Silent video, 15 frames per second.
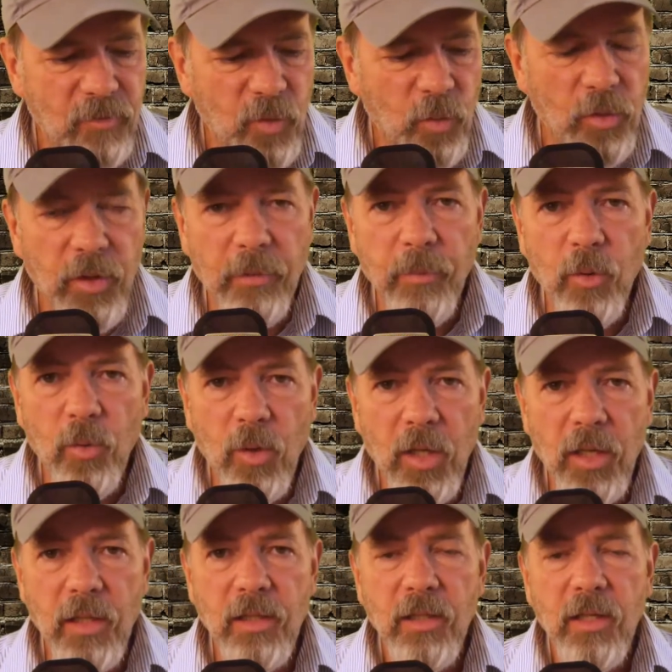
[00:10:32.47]
Well, number
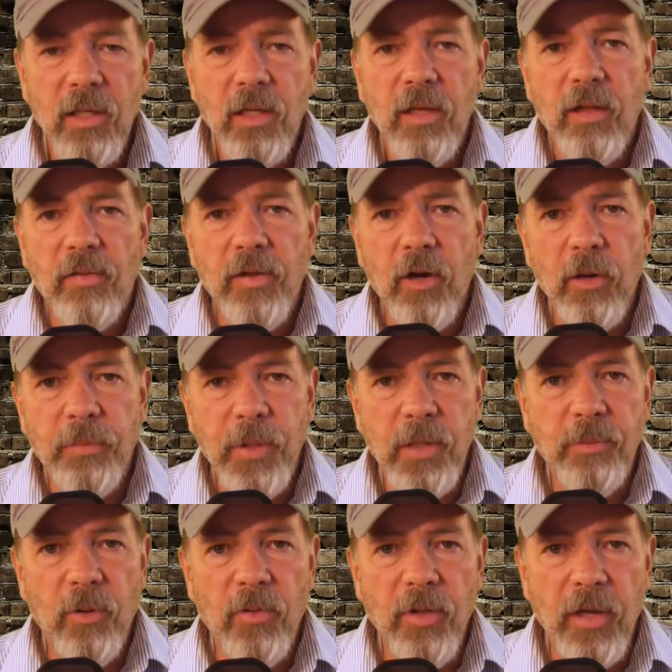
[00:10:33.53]
one, there are
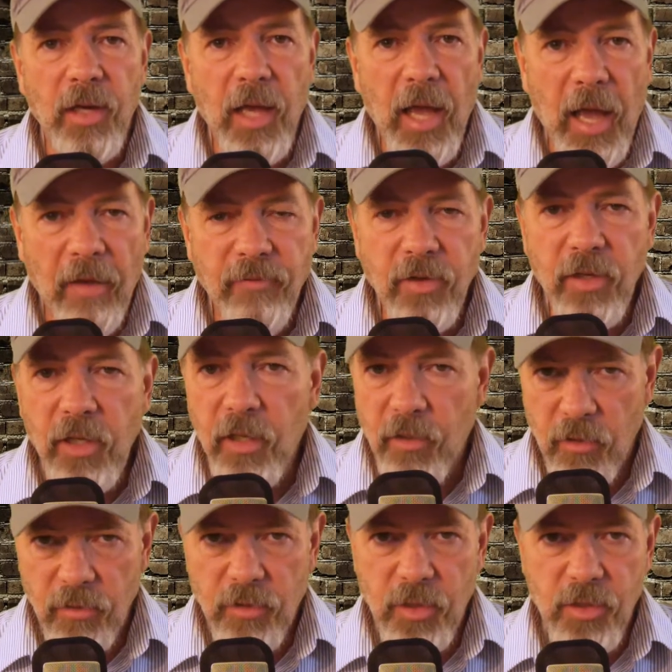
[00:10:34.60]
people that haven't yet
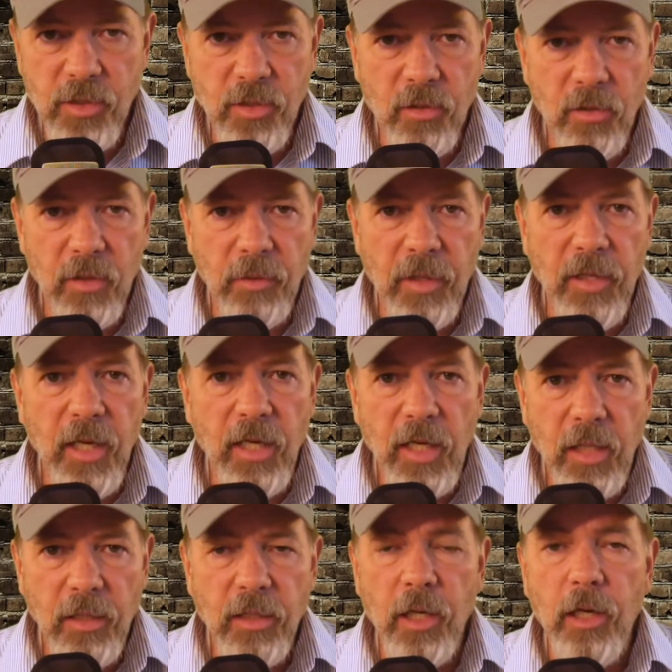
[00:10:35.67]
heard this story, and they
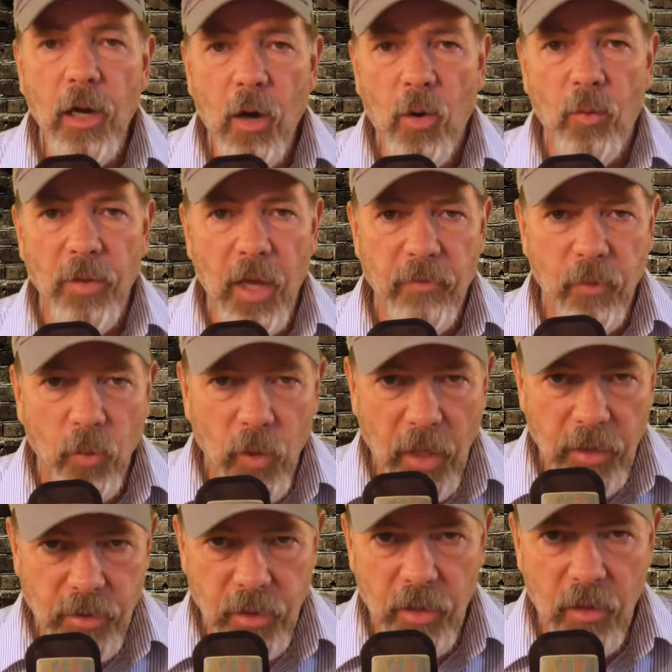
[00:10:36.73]
need to know. They have a
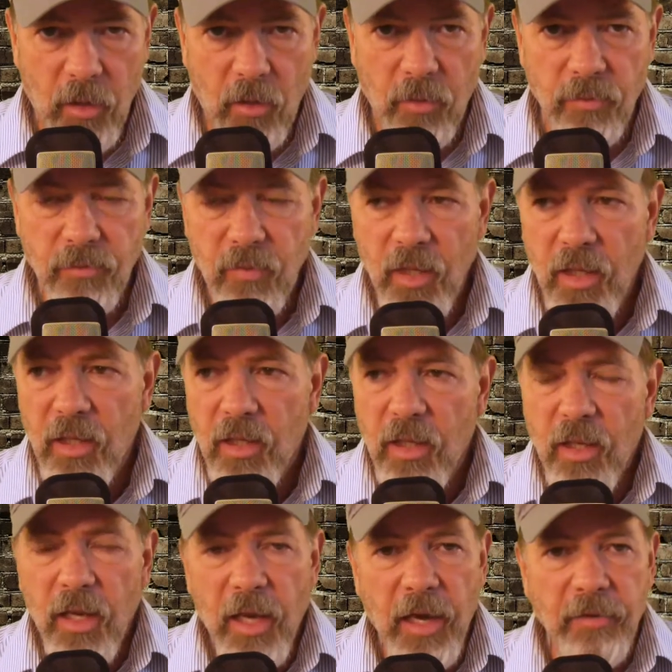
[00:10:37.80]
right to know.
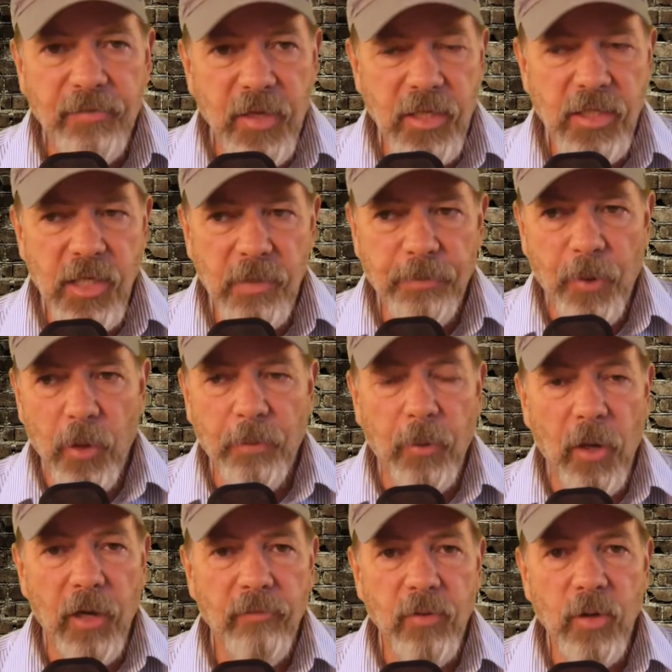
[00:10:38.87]
And if they see
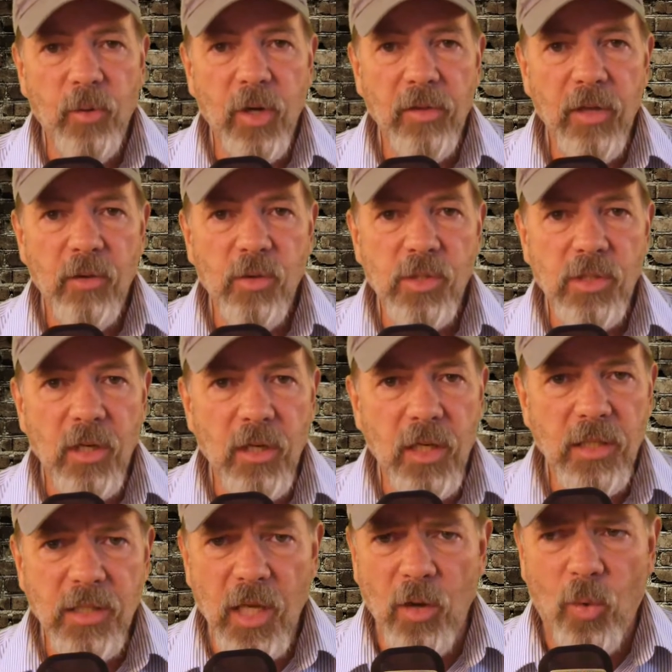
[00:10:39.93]
purple everywhere, they will start
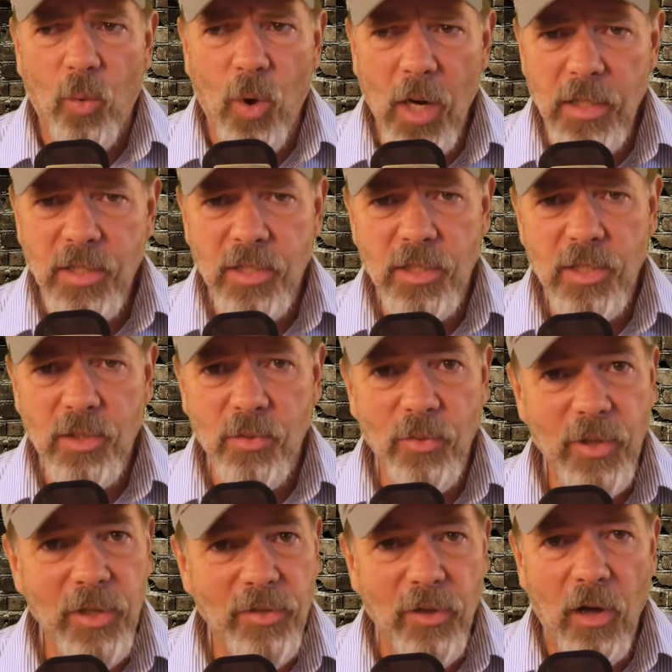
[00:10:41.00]
asking, what's
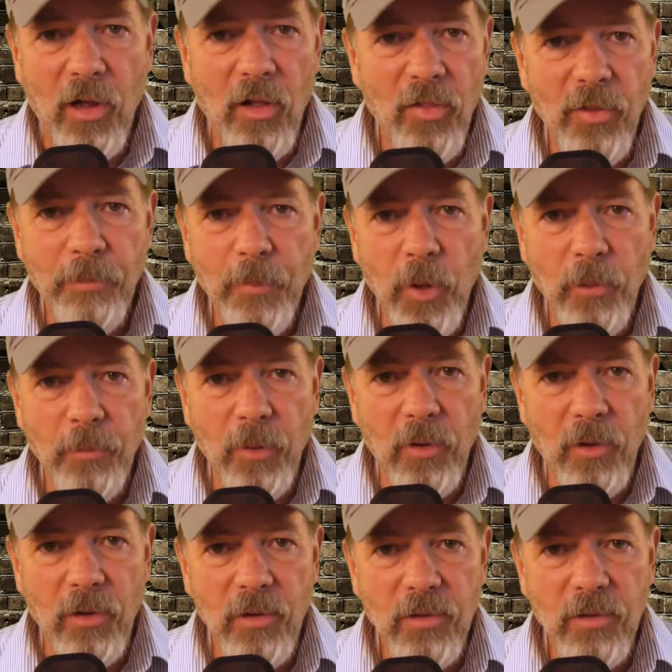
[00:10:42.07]
with all the purple?